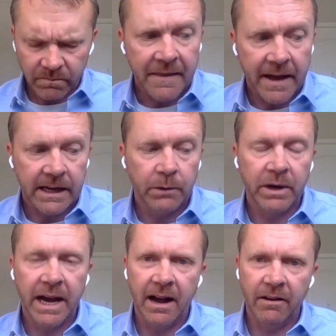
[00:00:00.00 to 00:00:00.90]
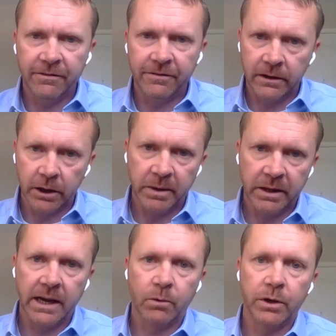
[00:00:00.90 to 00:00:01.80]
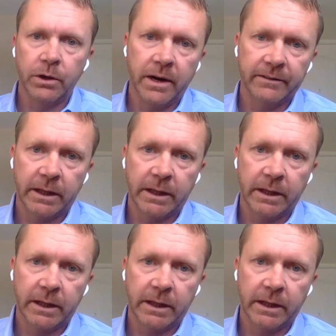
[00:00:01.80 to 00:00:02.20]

And then he would have a little bit like what you and I